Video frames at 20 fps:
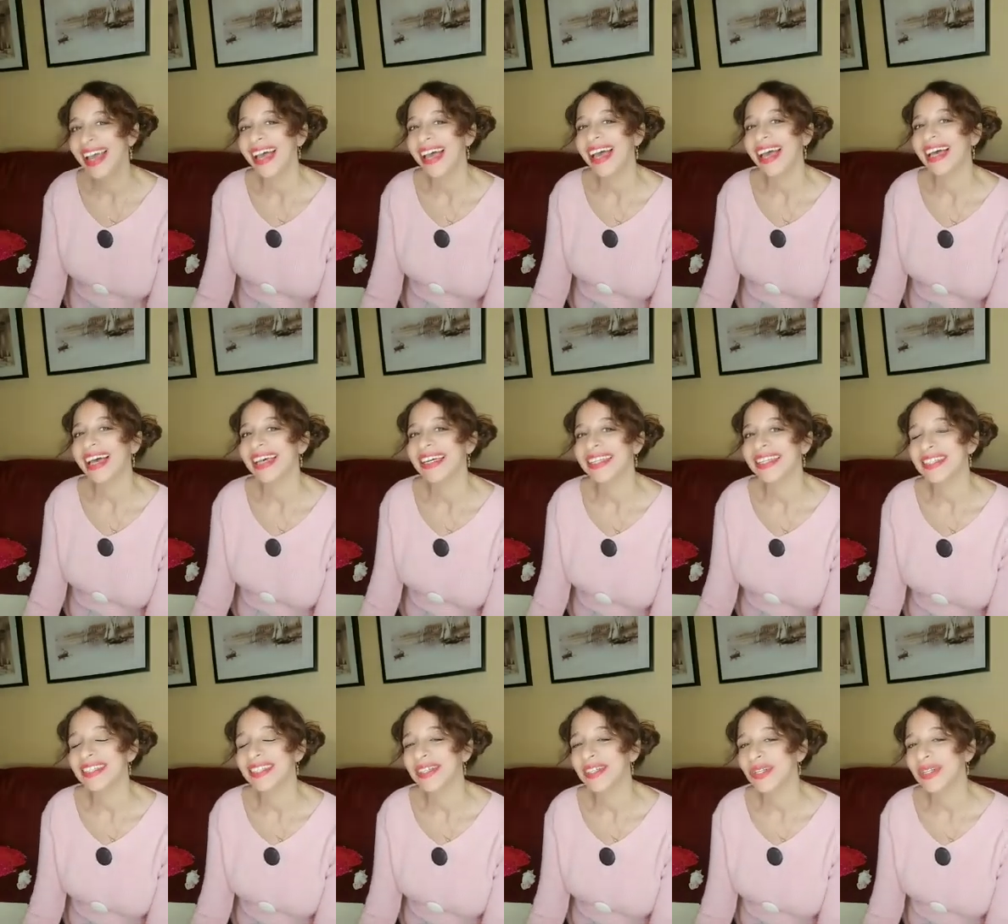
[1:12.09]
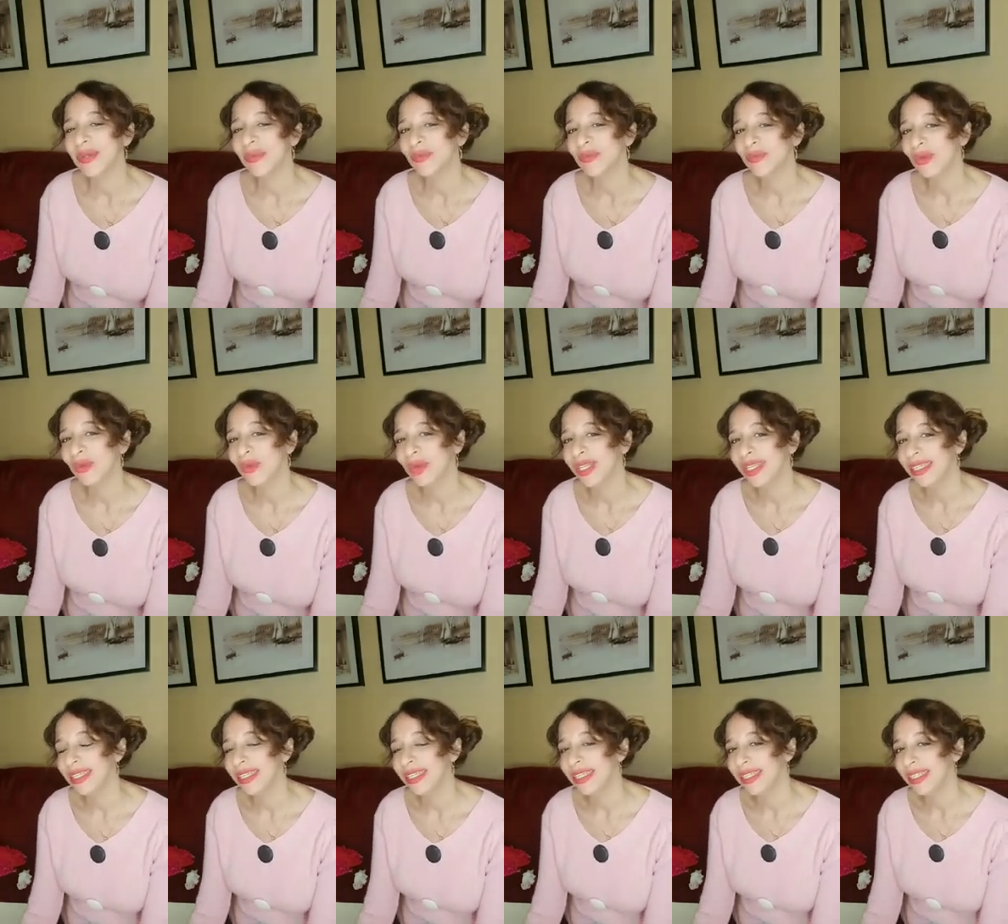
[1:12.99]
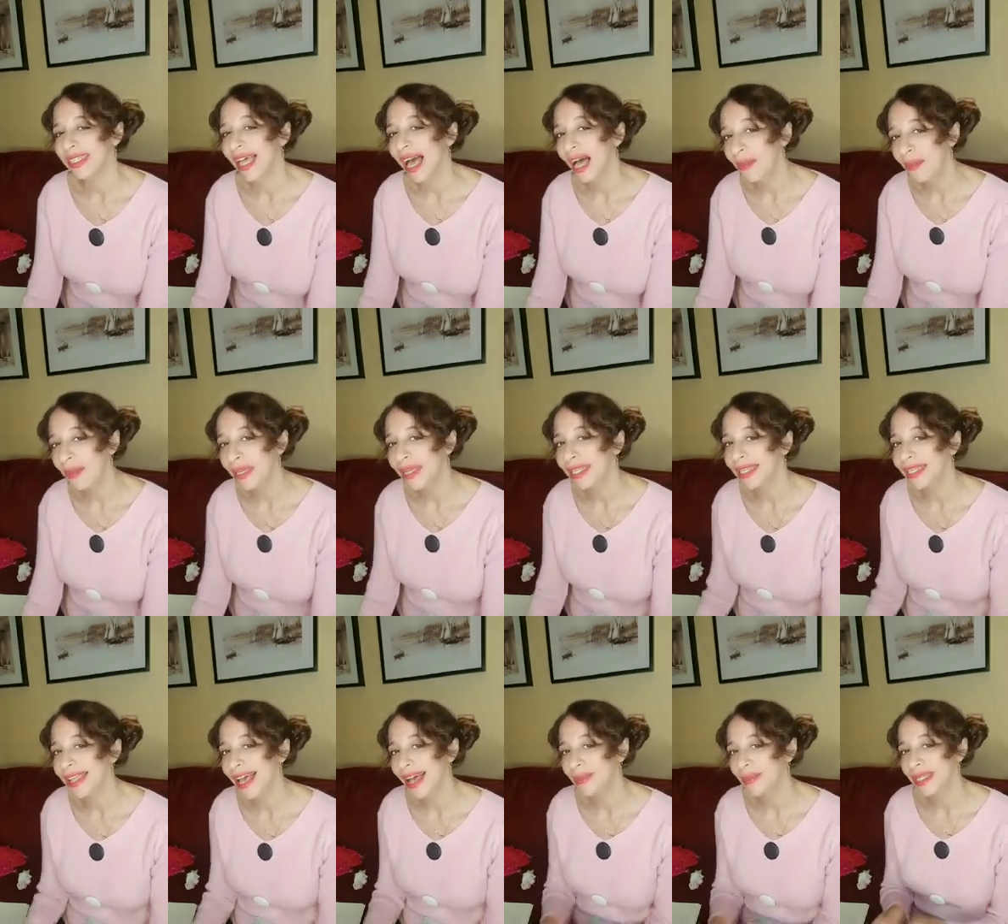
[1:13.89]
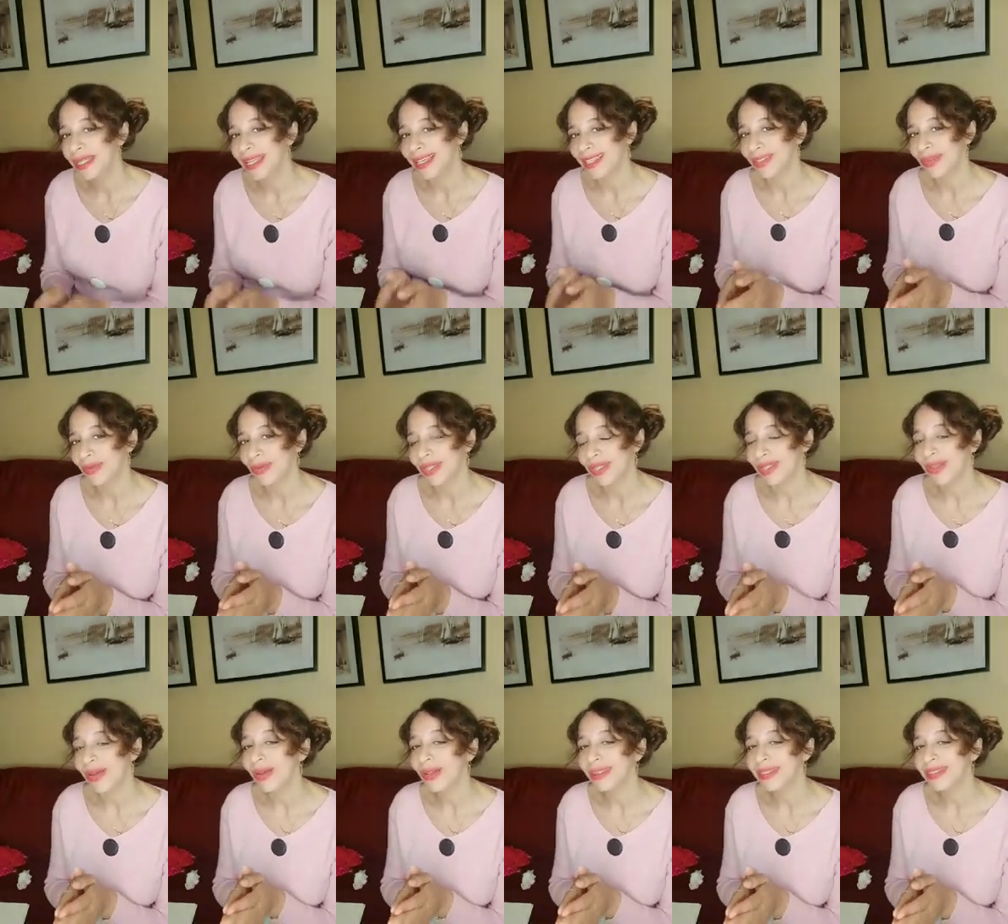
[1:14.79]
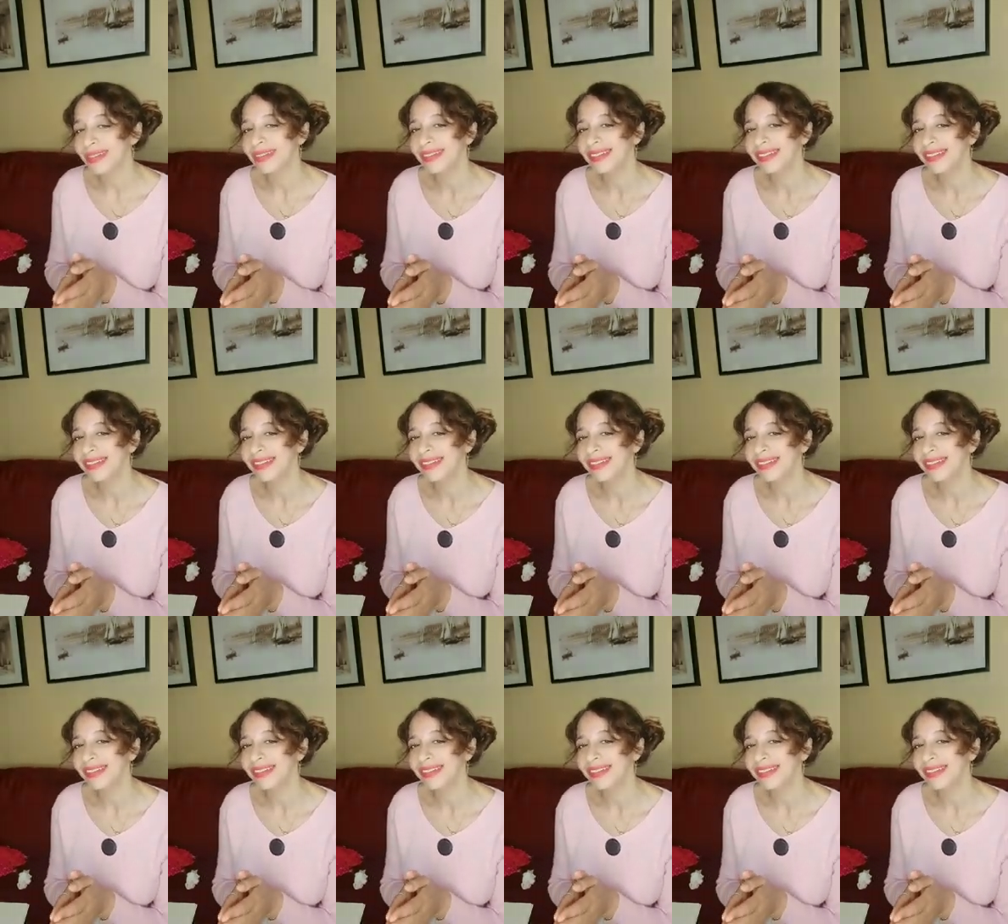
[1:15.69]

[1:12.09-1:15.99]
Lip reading: And when it happened as a result